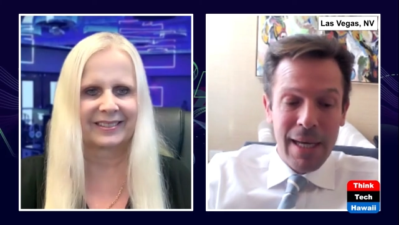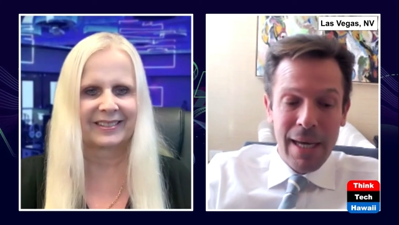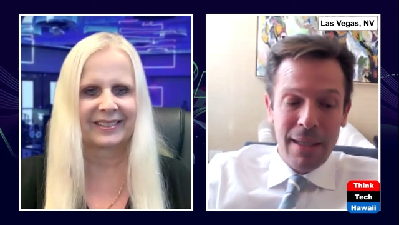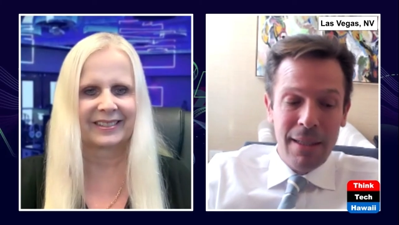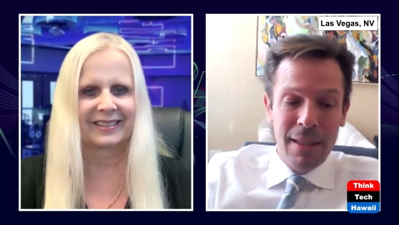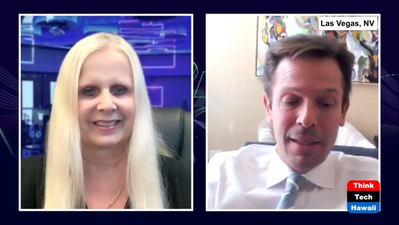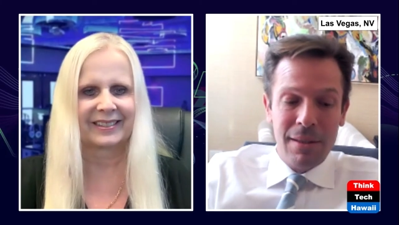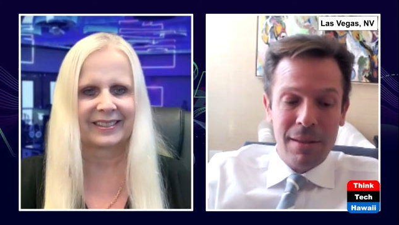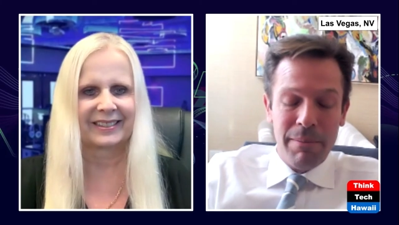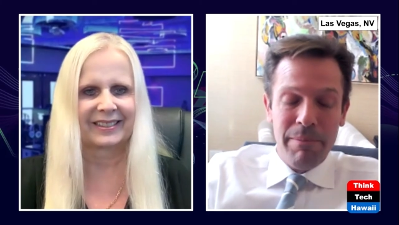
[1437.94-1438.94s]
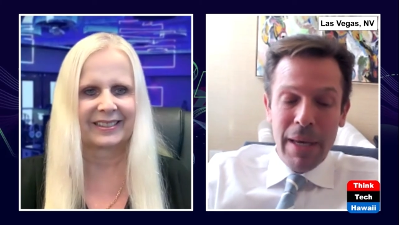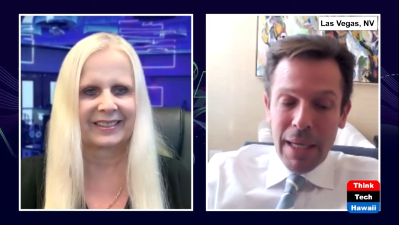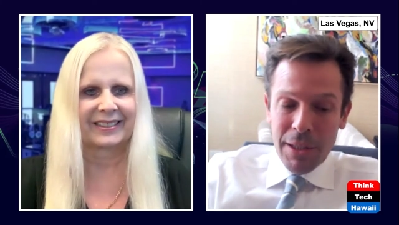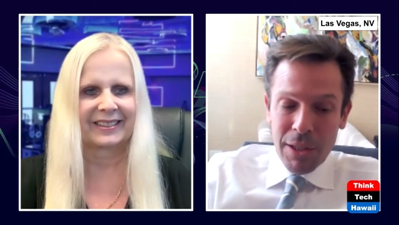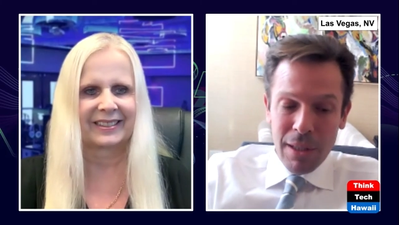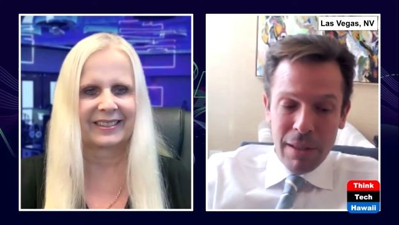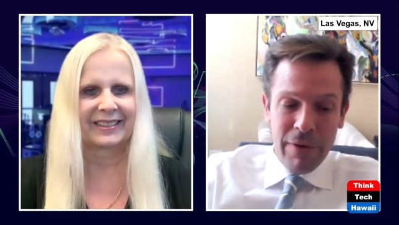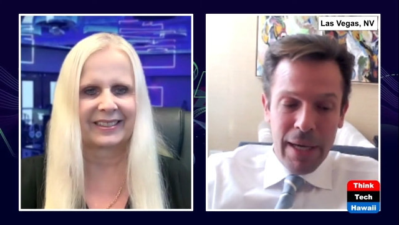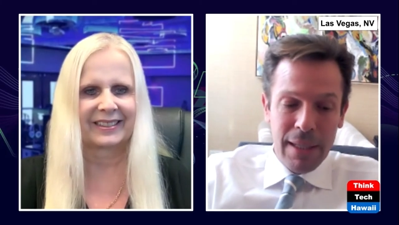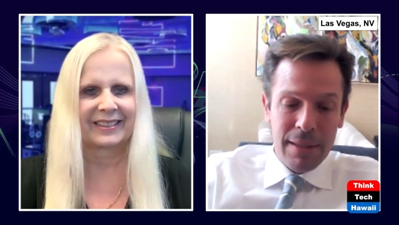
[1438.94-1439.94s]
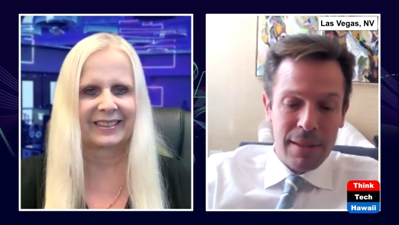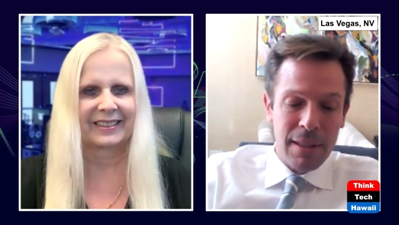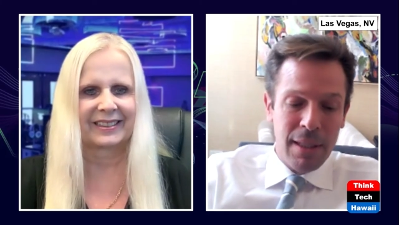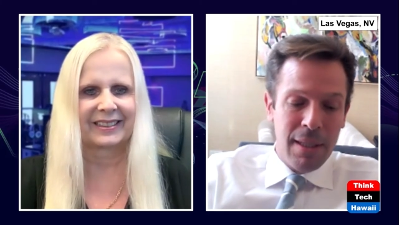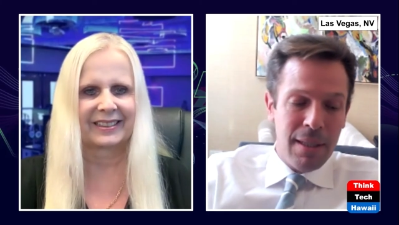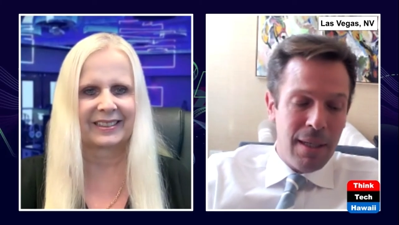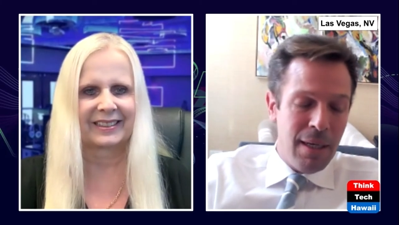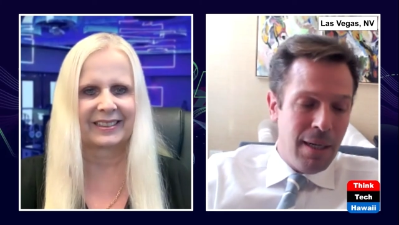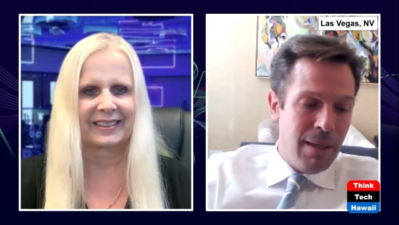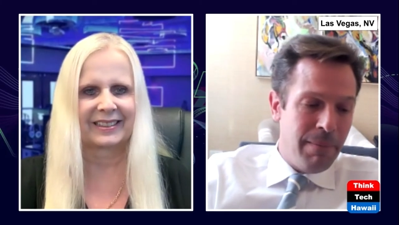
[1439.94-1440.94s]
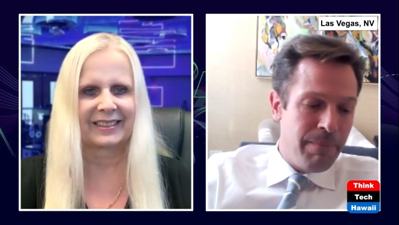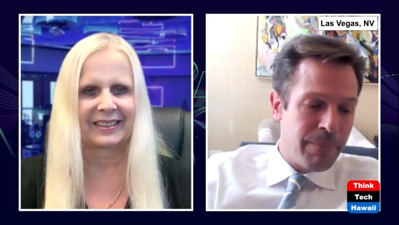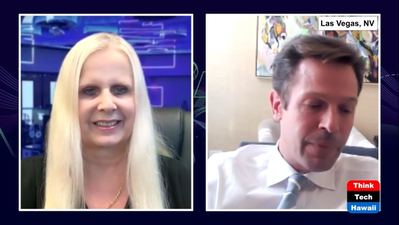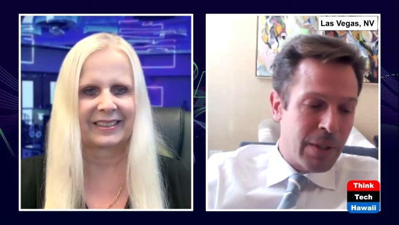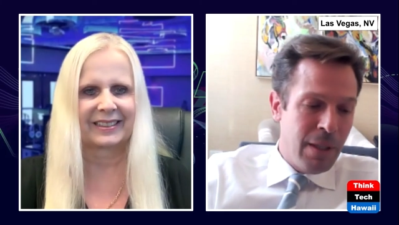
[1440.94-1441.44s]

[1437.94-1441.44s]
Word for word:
Speaker 1: had some major events. Um,